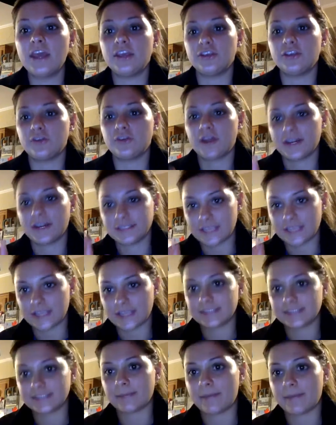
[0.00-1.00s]
you got to take
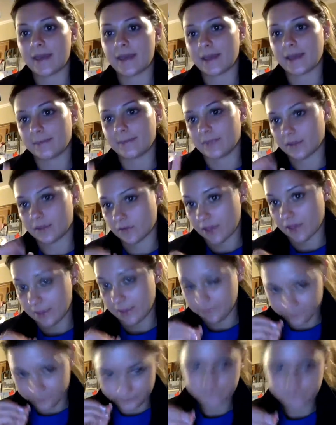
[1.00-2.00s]
a step back and be like, okay,
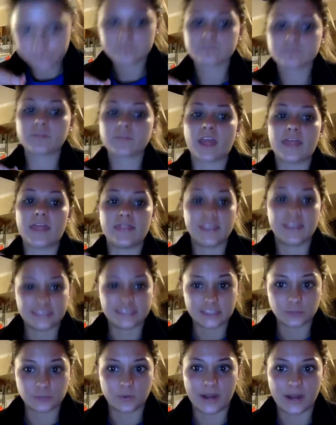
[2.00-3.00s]
this
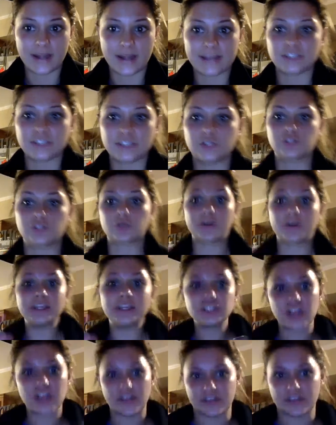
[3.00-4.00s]
is where I need to
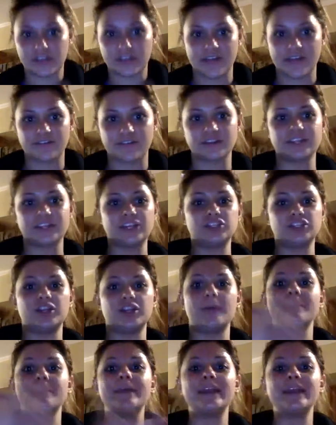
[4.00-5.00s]
screenshot the conversation,
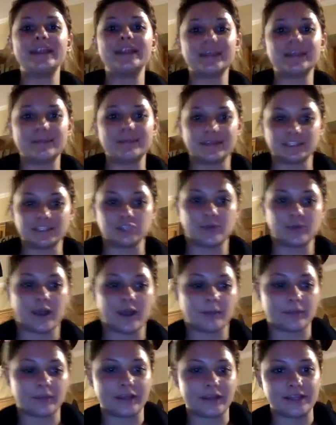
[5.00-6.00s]
immediately message my
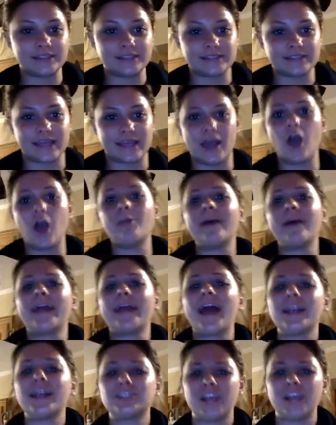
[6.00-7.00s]
upline and say, oh my
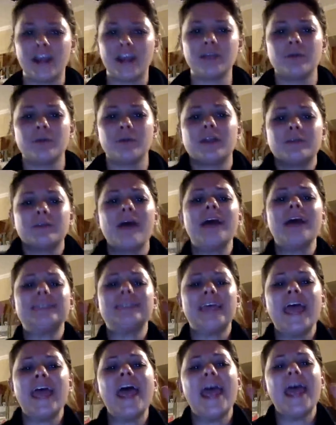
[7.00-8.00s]
God, Sharon, what do I
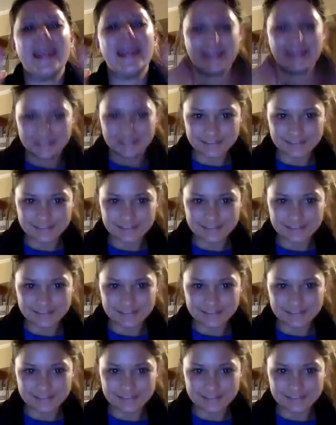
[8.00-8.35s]
say?